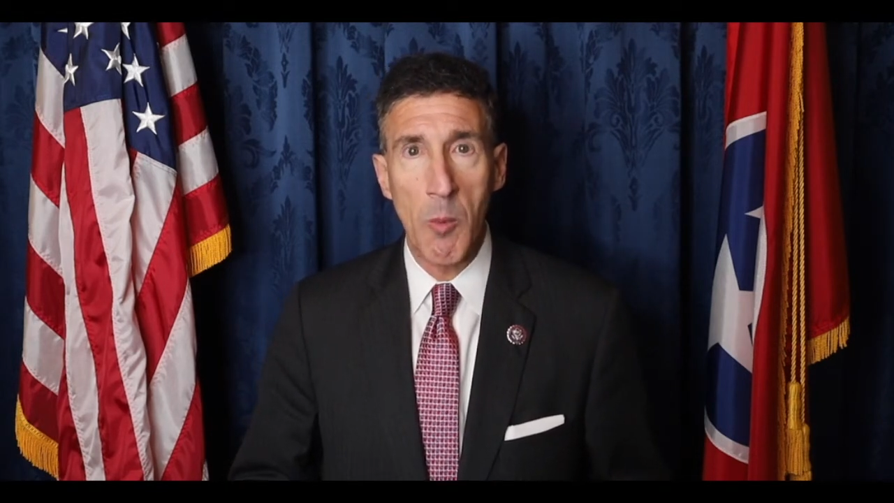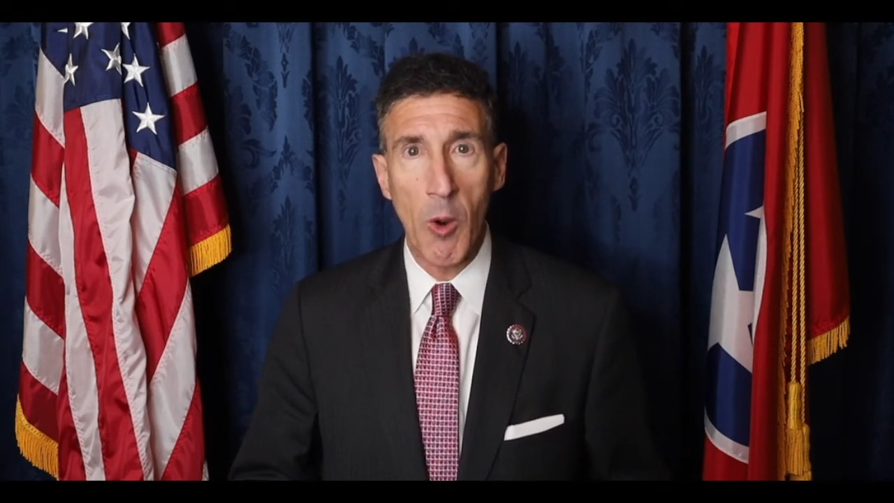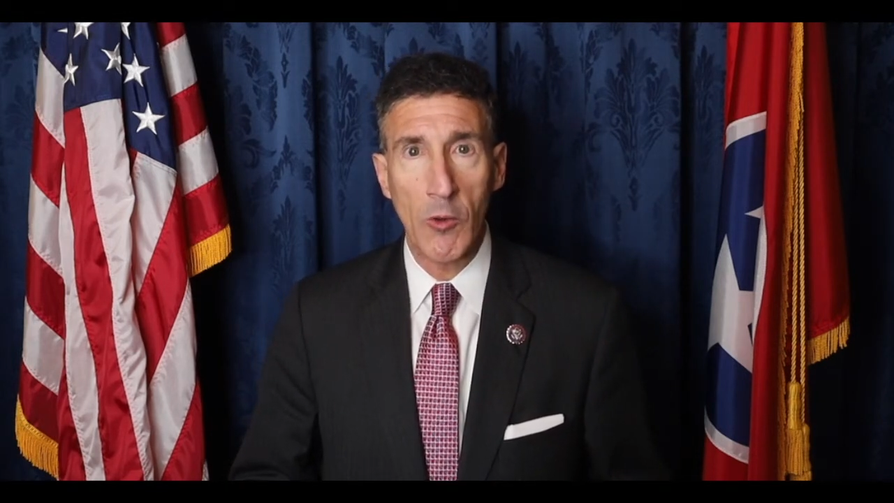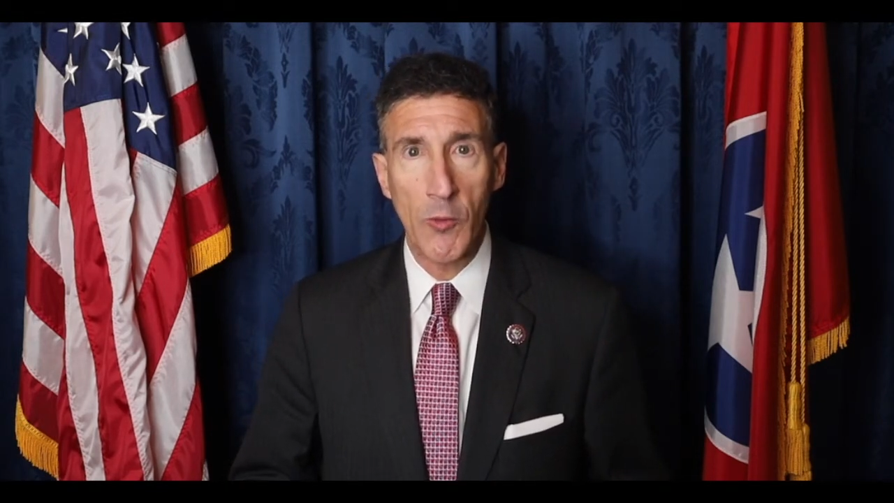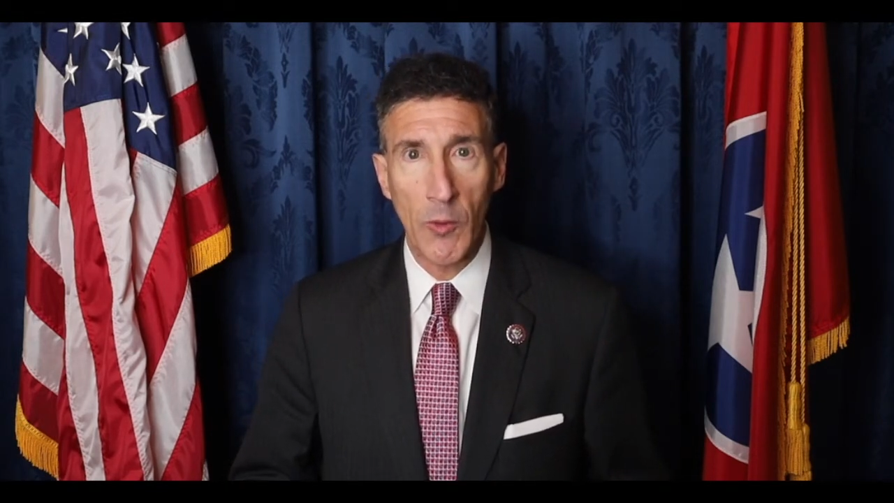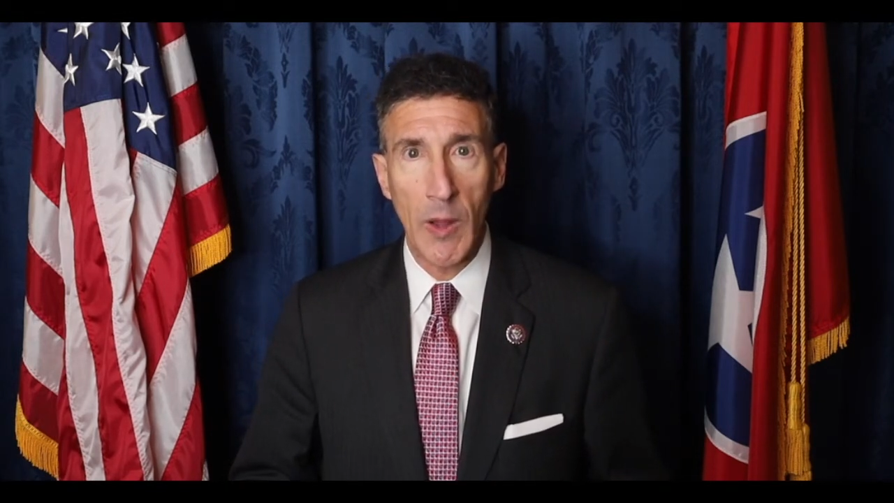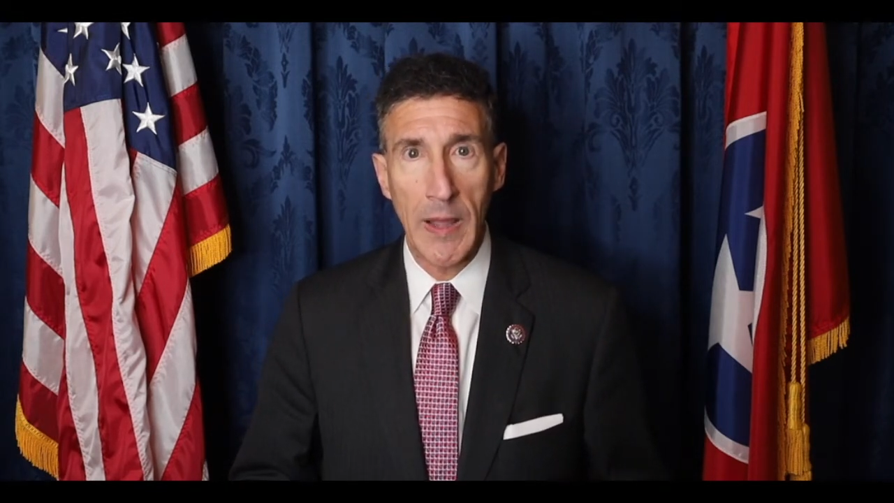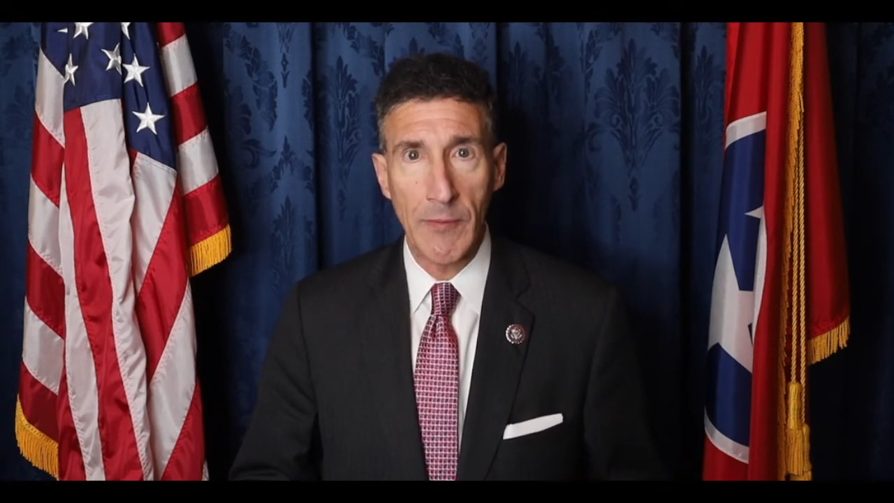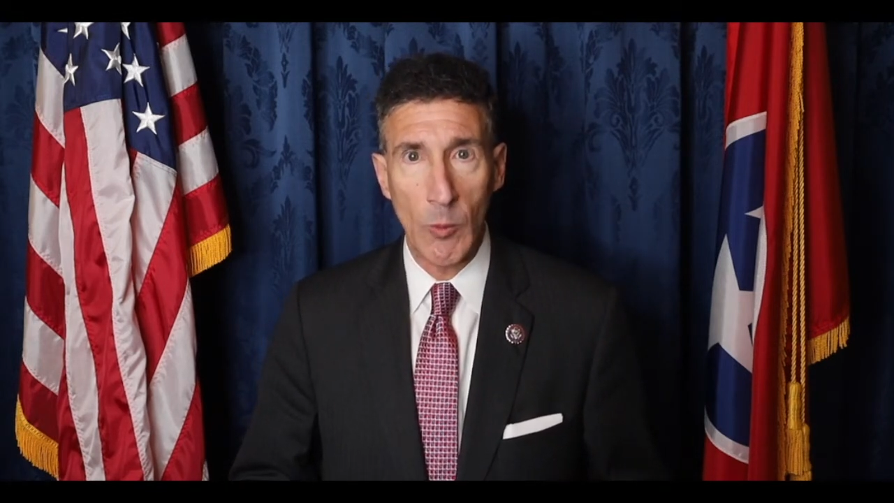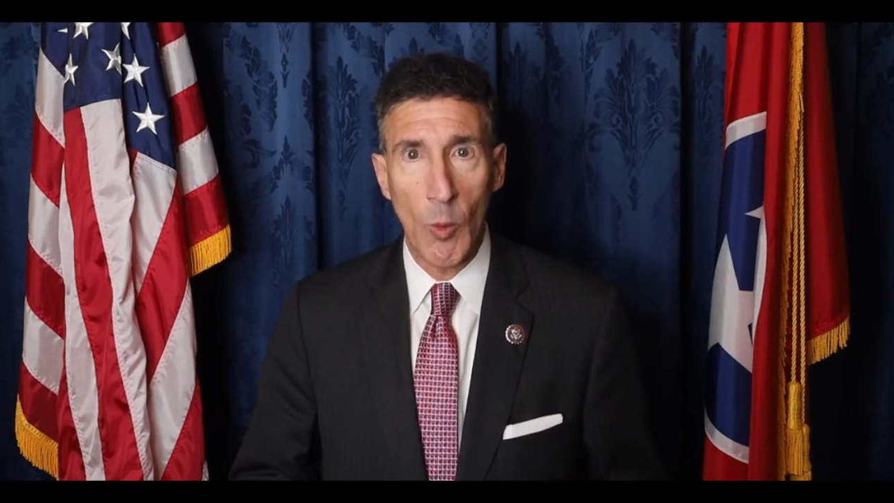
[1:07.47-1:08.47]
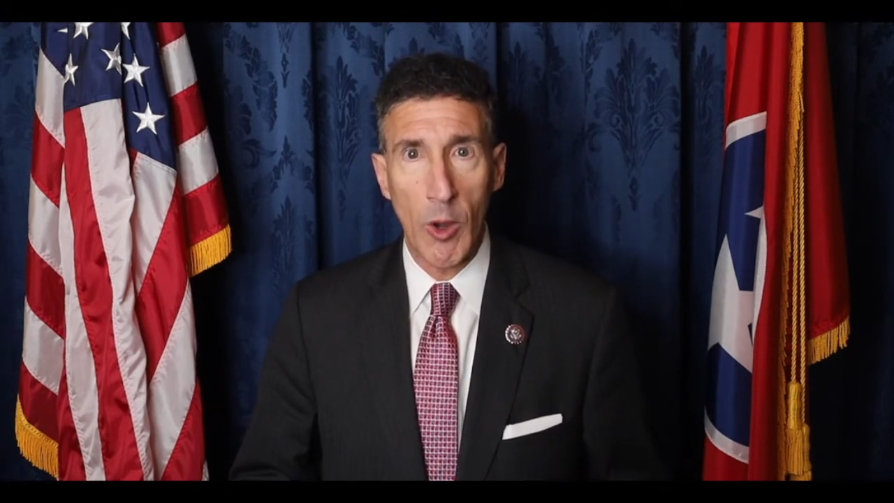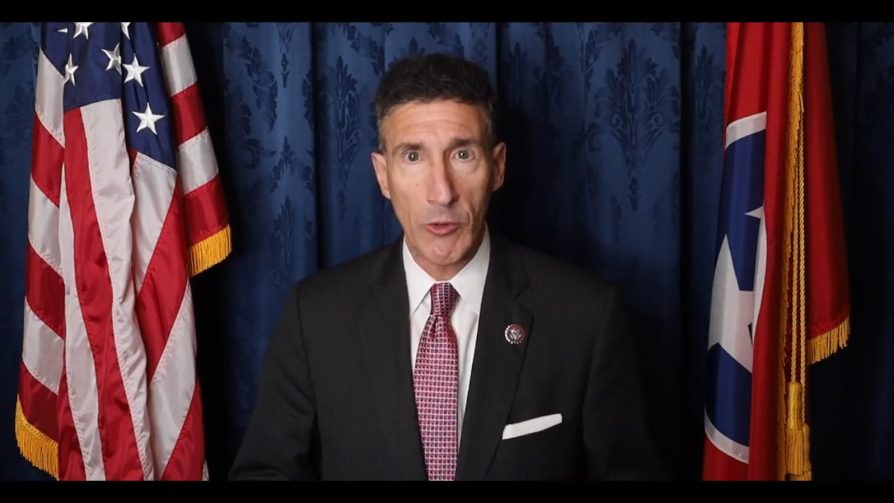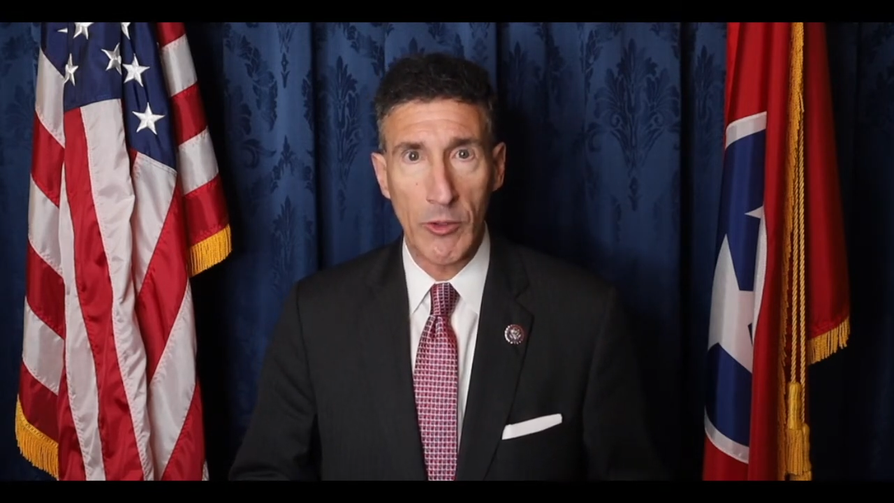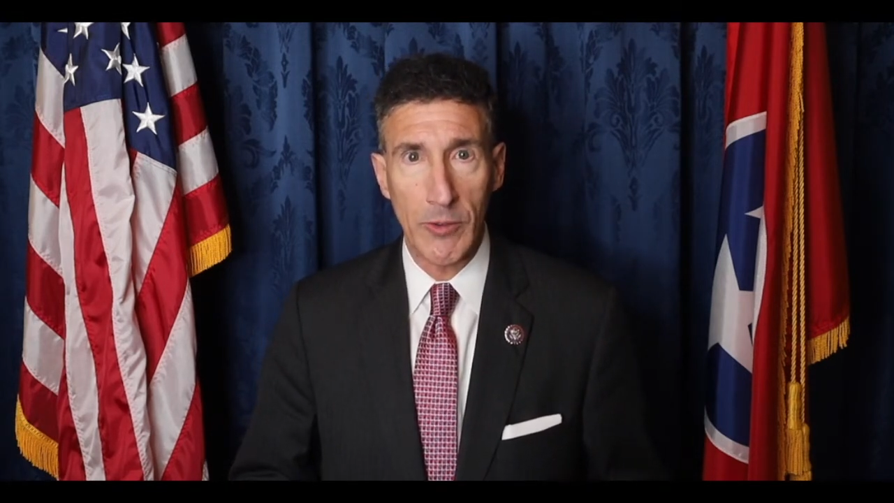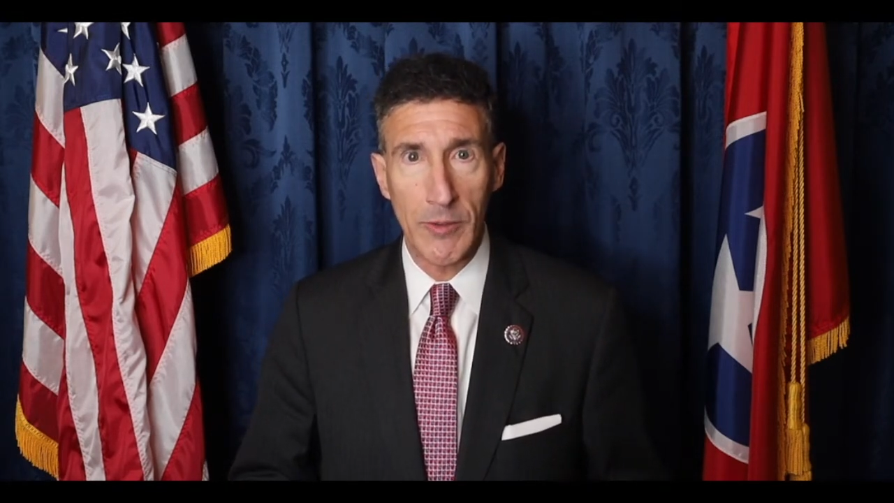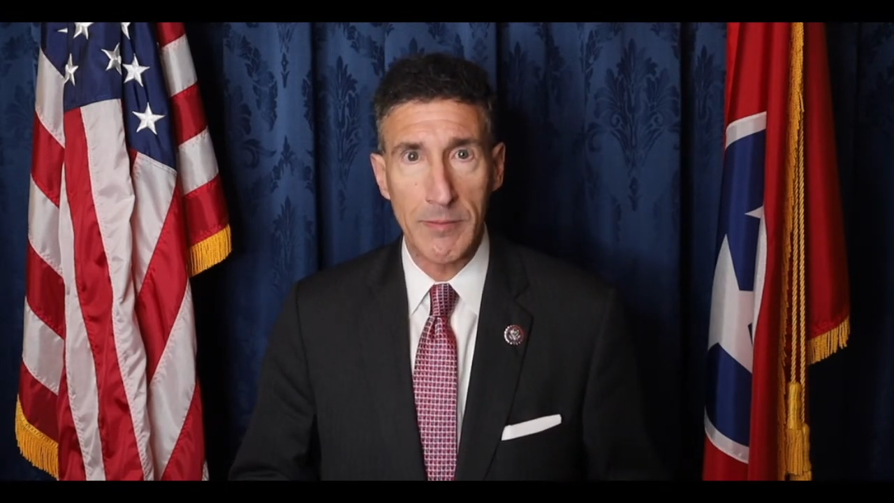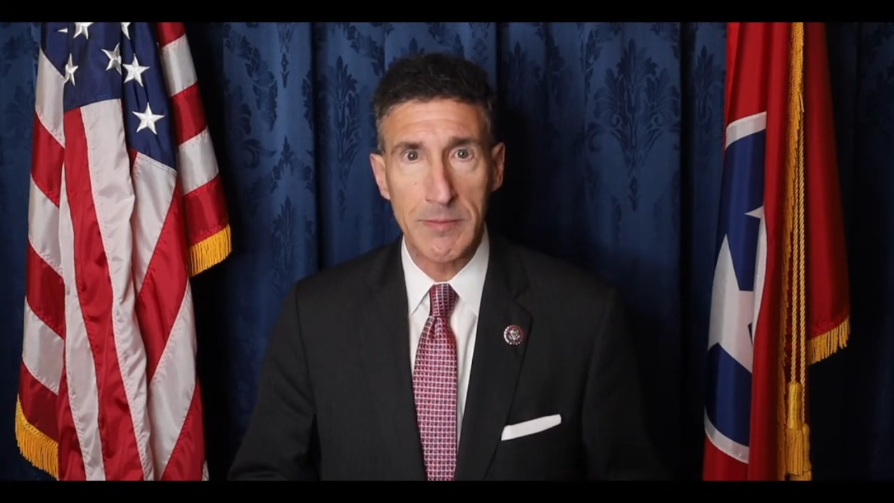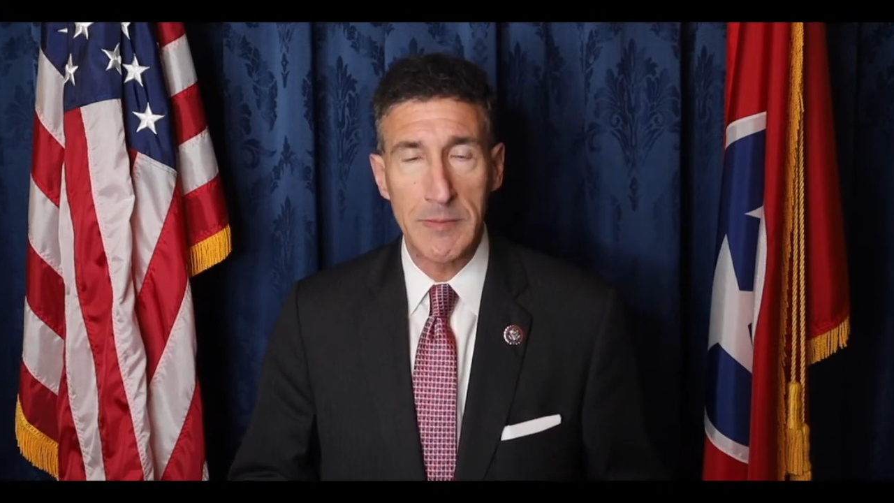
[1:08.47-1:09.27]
March for Life in Washington.